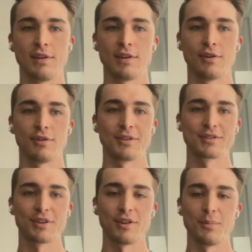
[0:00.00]

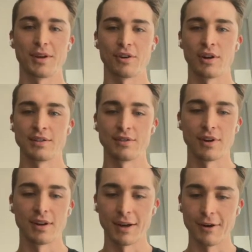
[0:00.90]
it's a little bit crazy
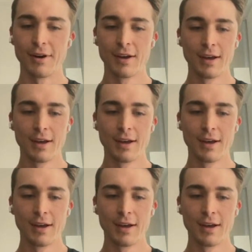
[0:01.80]
right now.